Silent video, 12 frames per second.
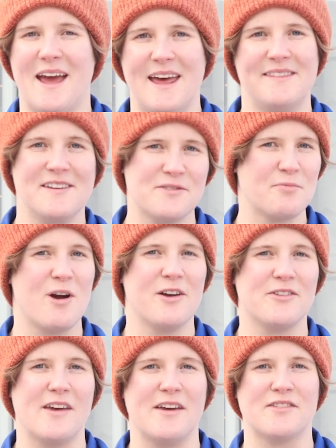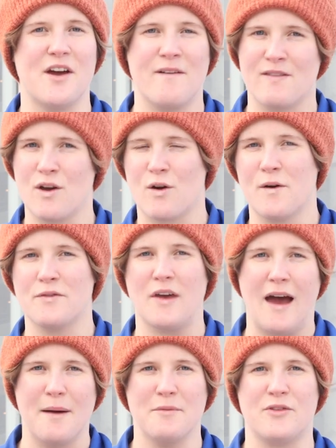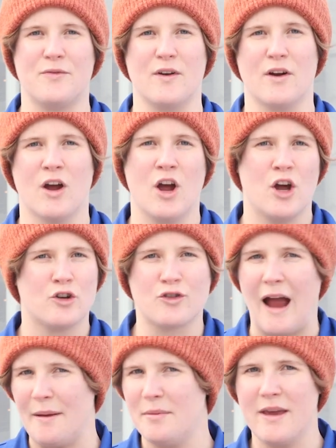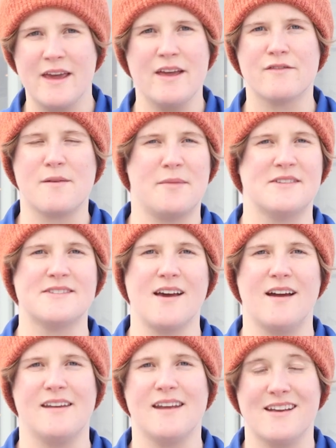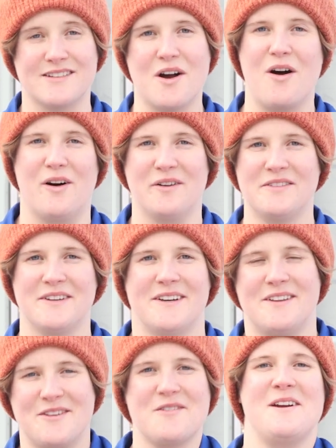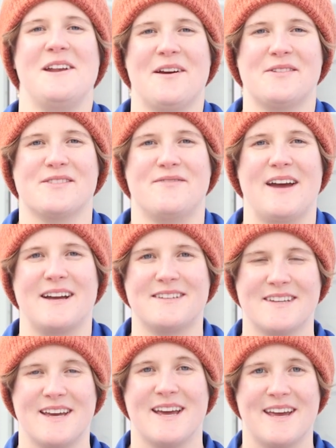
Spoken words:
And this process of the Earth's atmosphere trapping heat from the sun is called the greenhouse effect.